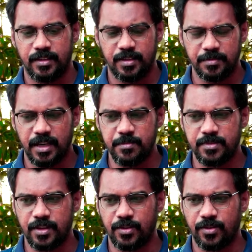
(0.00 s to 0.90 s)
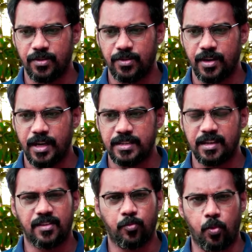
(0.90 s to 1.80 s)
Sometimes, you know, it's
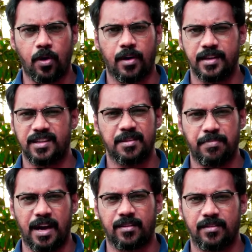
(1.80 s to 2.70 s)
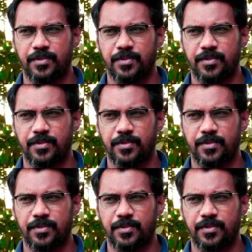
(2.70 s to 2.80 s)
like war, it's like battle.